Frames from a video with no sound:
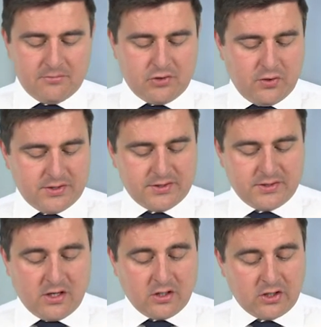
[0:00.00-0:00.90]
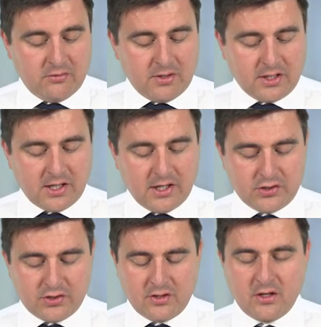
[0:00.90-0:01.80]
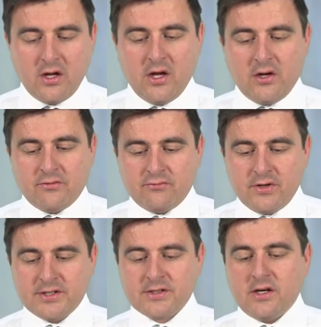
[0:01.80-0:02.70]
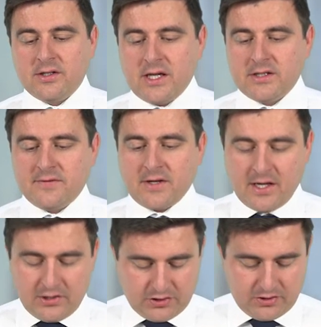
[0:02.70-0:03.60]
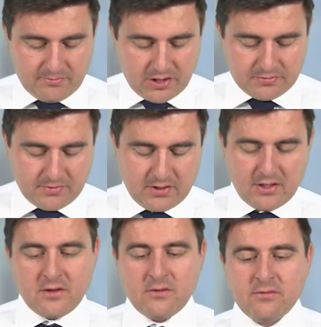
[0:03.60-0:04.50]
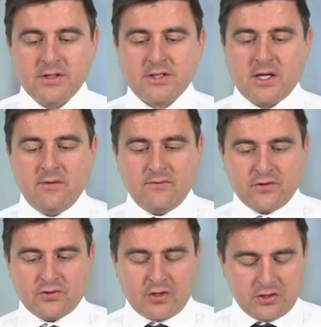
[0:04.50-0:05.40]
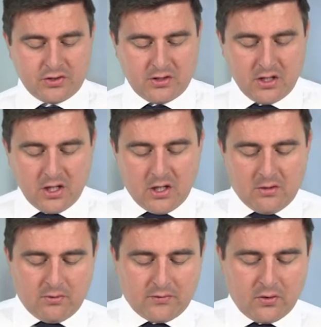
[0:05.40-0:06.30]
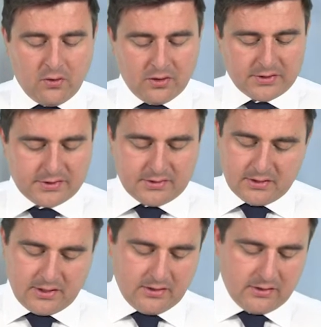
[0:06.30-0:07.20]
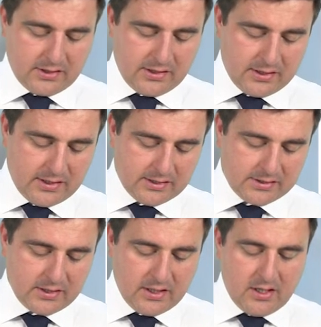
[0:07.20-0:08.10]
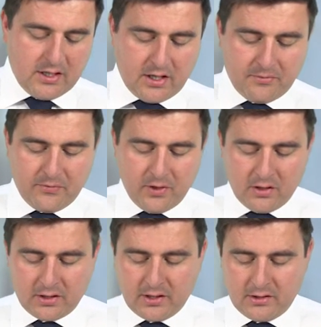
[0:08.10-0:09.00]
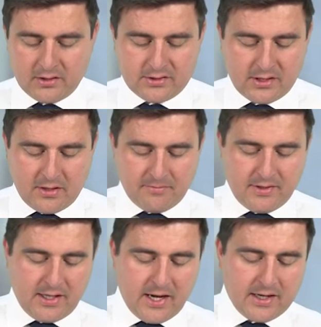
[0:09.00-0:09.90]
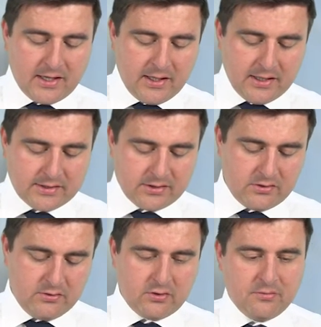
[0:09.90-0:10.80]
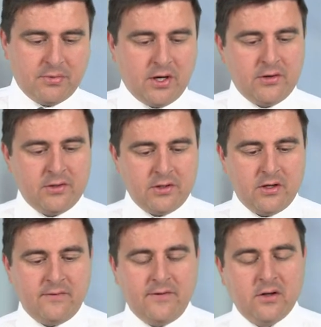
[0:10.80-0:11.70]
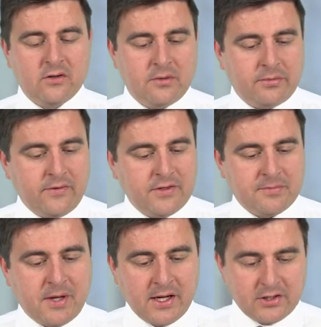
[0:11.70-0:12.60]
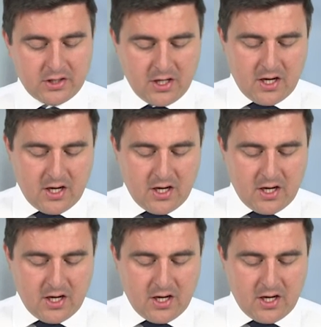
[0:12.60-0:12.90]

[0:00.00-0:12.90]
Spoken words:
Choices are communication, risk identification and measurement, and the risk infrastructure. Well, of course, you're looking at this, if we're looking at the analytical component, if you look on the previous page,